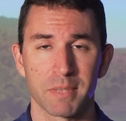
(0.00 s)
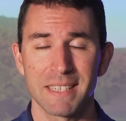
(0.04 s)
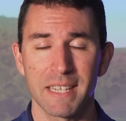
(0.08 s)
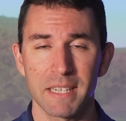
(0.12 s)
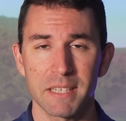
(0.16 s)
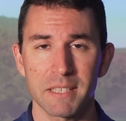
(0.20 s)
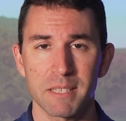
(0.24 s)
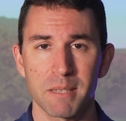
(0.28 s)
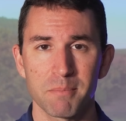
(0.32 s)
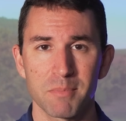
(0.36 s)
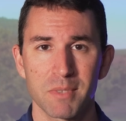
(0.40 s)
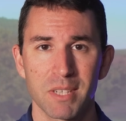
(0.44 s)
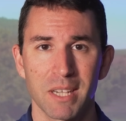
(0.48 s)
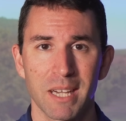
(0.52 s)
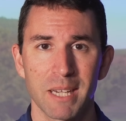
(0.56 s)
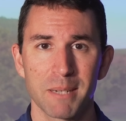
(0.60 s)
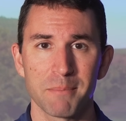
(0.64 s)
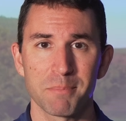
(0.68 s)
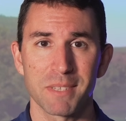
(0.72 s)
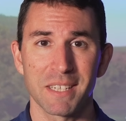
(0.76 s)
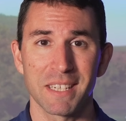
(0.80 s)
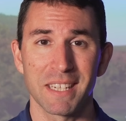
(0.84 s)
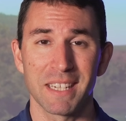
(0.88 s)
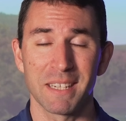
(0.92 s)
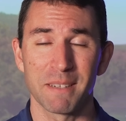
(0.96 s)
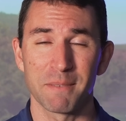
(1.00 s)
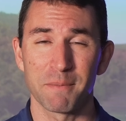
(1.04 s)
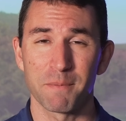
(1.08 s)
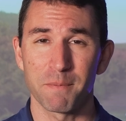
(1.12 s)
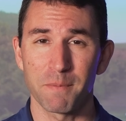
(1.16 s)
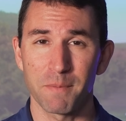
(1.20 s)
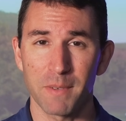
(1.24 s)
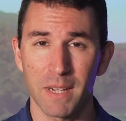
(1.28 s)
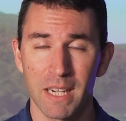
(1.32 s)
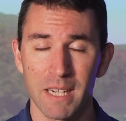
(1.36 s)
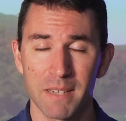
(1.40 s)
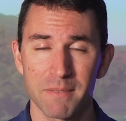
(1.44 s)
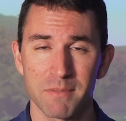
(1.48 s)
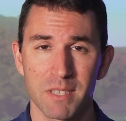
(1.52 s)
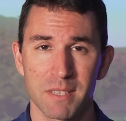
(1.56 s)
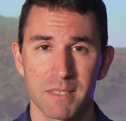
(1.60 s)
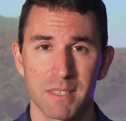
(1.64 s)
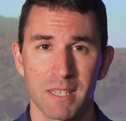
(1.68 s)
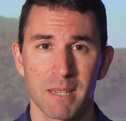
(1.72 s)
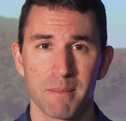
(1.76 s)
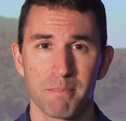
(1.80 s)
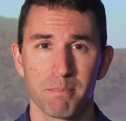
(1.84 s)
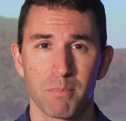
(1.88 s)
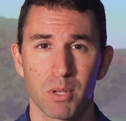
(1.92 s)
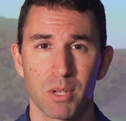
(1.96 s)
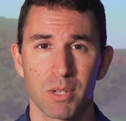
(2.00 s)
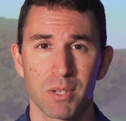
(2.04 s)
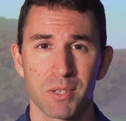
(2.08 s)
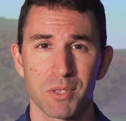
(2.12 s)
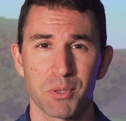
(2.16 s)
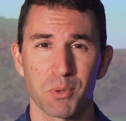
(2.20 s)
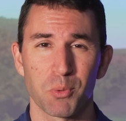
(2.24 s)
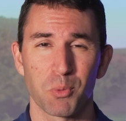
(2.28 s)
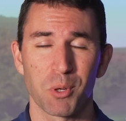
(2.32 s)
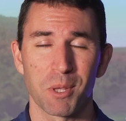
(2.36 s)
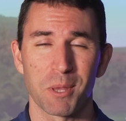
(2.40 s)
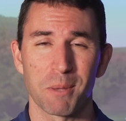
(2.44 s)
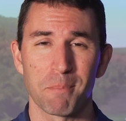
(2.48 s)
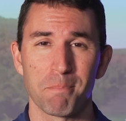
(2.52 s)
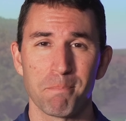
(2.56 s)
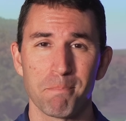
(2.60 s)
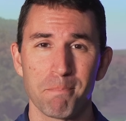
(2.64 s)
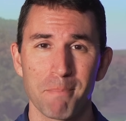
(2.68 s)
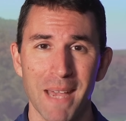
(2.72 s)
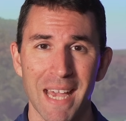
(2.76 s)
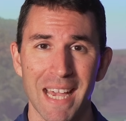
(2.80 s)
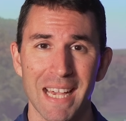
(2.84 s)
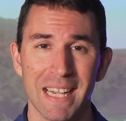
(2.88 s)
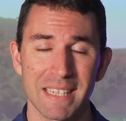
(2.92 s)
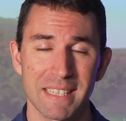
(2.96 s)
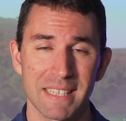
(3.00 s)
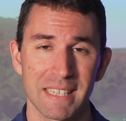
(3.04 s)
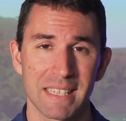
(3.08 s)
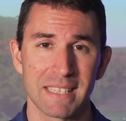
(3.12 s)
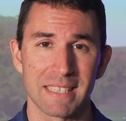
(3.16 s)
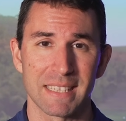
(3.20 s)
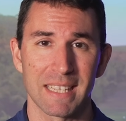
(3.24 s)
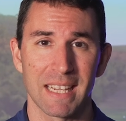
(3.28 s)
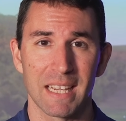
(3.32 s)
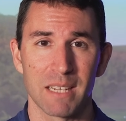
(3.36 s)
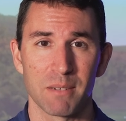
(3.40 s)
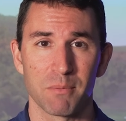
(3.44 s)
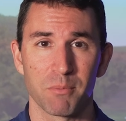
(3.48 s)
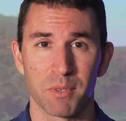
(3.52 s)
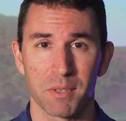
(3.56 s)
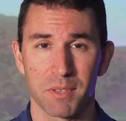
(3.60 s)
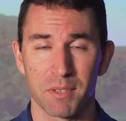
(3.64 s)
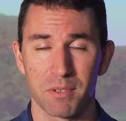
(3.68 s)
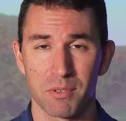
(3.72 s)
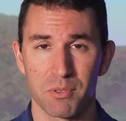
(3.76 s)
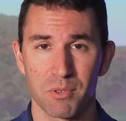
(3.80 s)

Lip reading: take some time to hit 5 to 10 balls with max intent with your